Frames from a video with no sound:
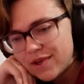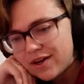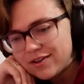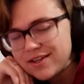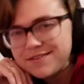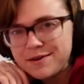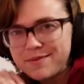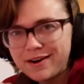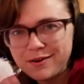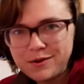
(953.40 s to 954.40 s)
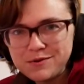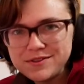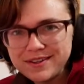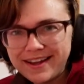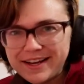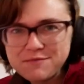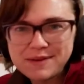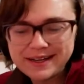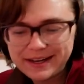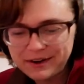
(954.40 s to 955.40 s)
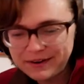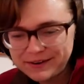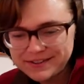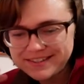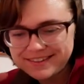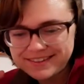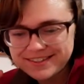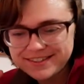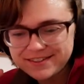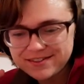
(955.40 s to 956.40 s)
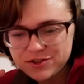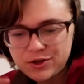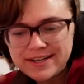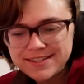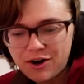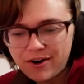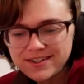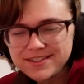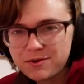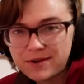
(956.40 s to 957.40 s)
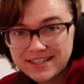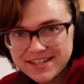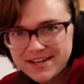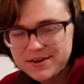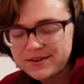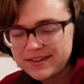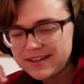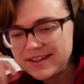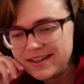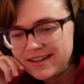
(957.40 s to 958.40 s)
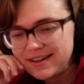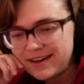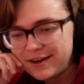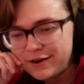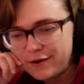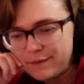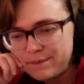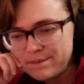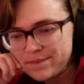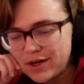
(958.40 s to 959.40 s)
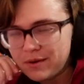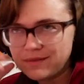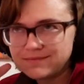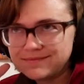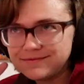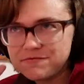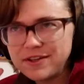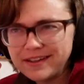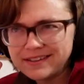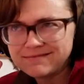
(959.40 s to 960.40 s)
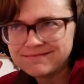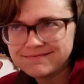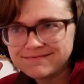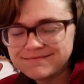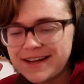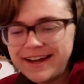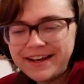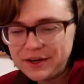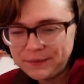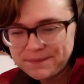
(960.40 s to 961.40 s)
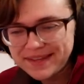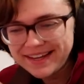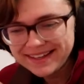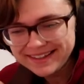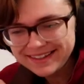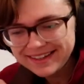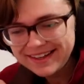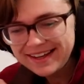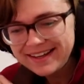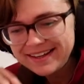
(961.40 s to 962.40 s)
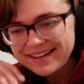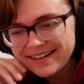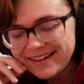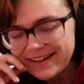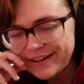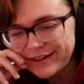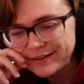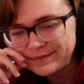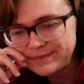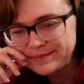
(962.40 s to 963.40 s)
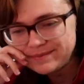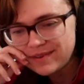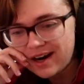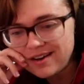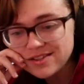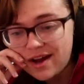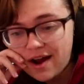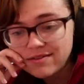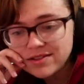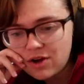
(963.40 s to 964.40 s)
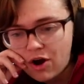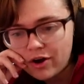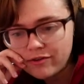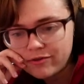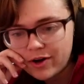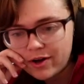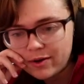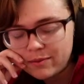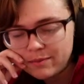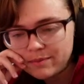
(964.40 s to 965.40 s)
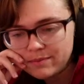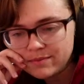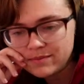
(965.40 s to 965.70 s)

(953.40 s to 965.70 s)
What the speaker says: also have some that allude to like him being a hero. So there's Strings and Hearts Rescue, Villain. Anyway, I also have a song from